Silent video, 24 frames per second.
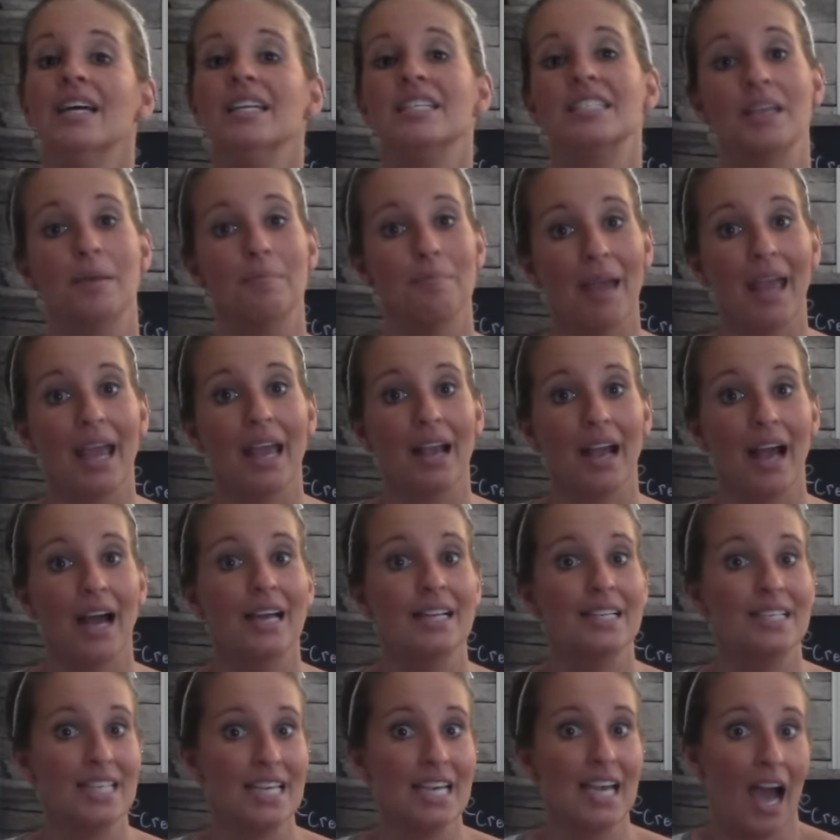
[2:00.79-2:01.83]
to make
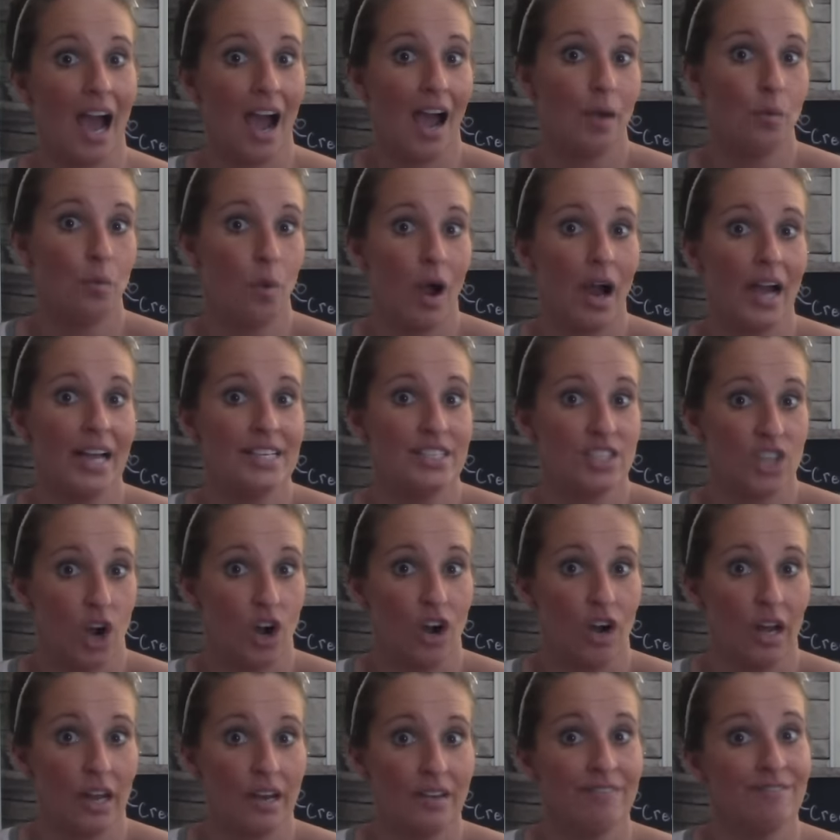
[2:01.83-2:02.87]
a D I Y
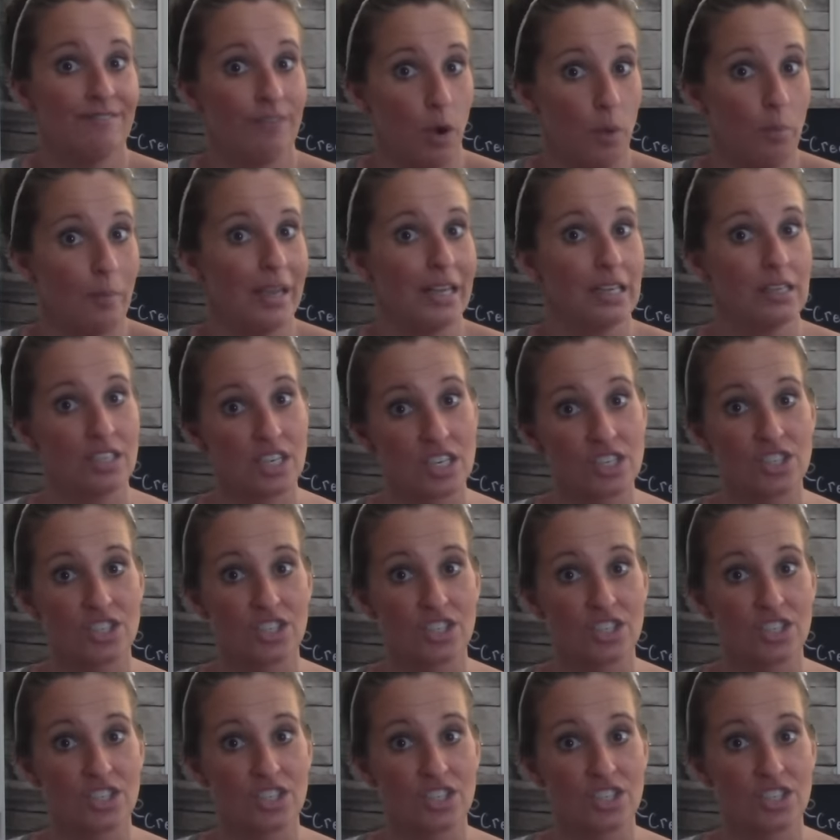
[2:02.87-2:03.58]
Dawn foaming dish